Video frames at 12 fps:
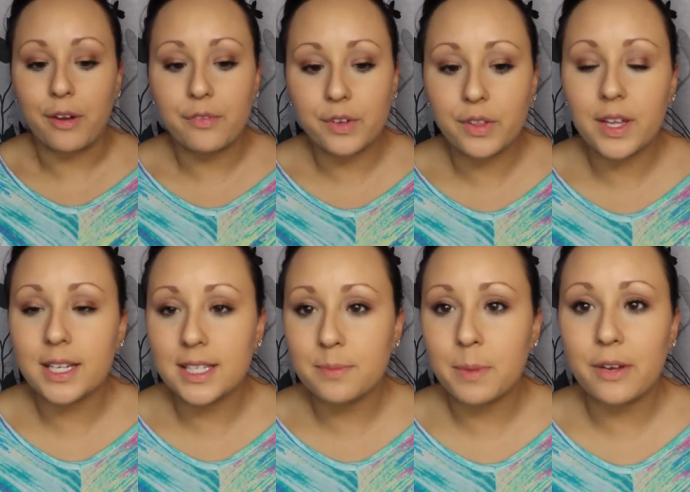I feel that
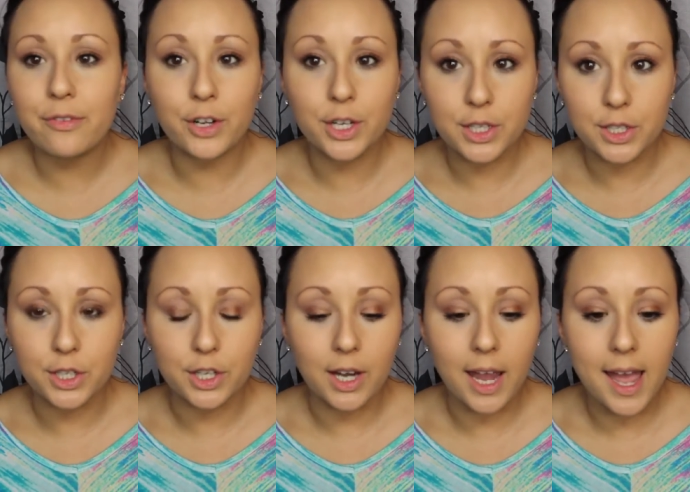it's made for
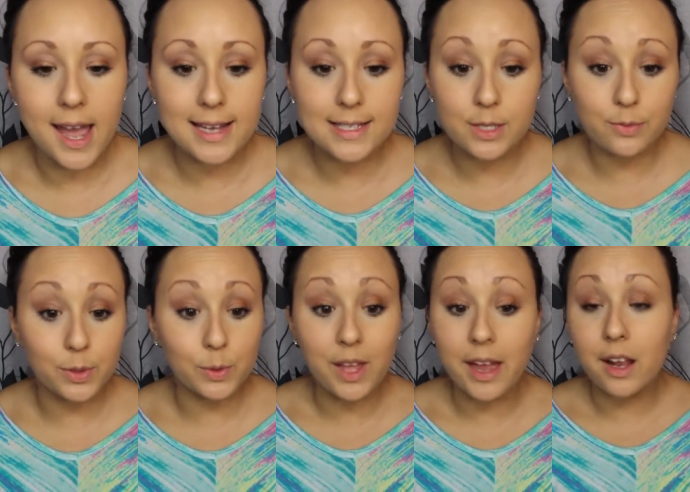glitter, and if
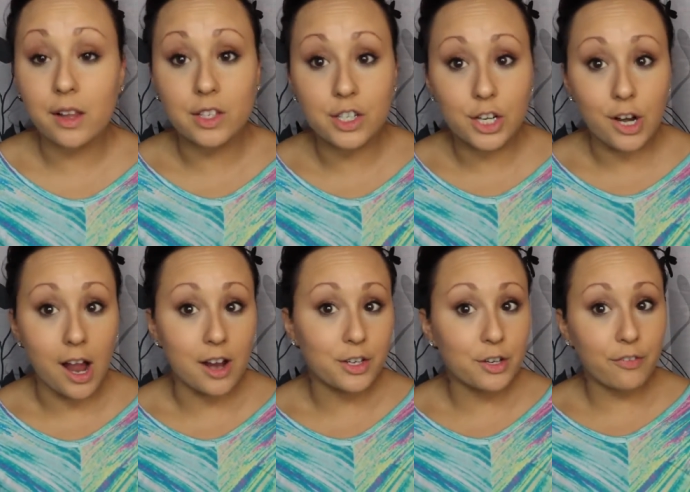you like glitter
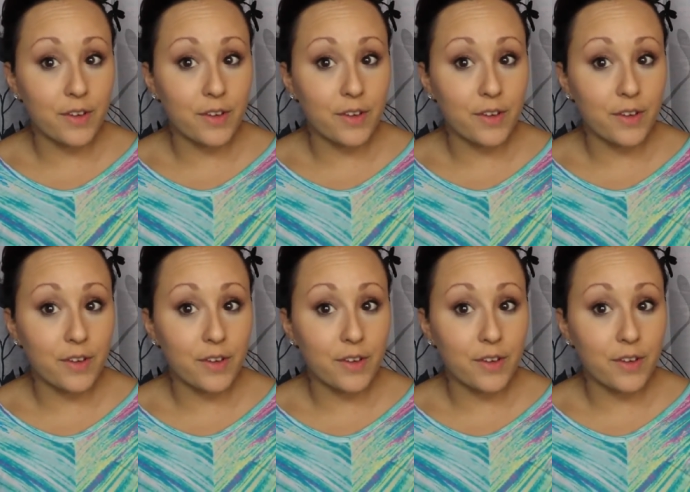on your